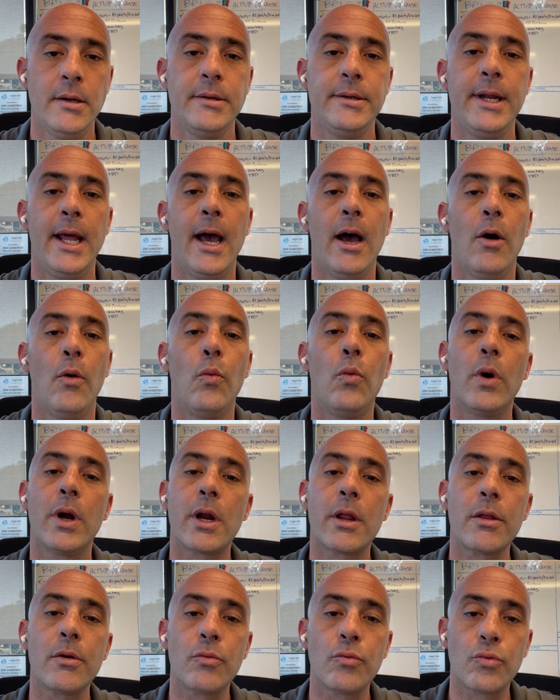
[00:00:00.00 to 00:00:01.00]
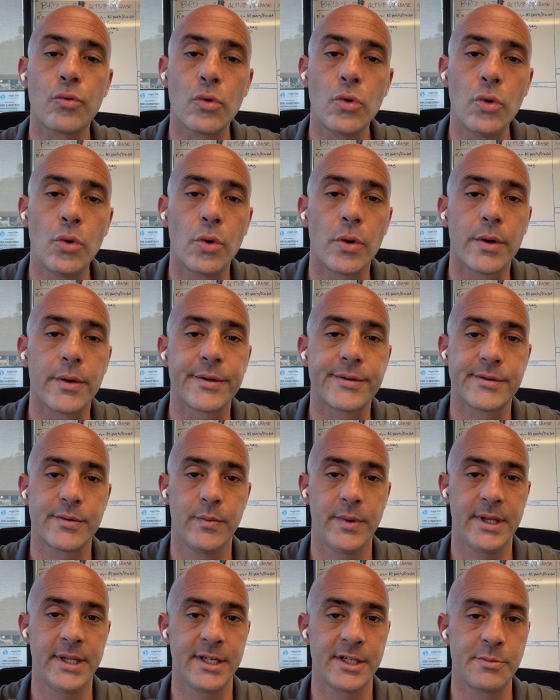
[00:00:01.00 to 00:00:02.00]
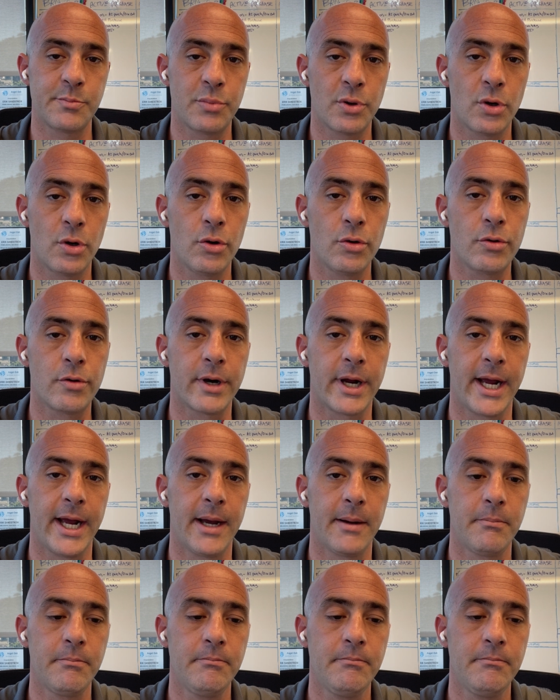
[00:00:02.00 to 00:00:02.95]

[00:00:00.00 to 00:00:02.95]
Now, what are the rules with this program?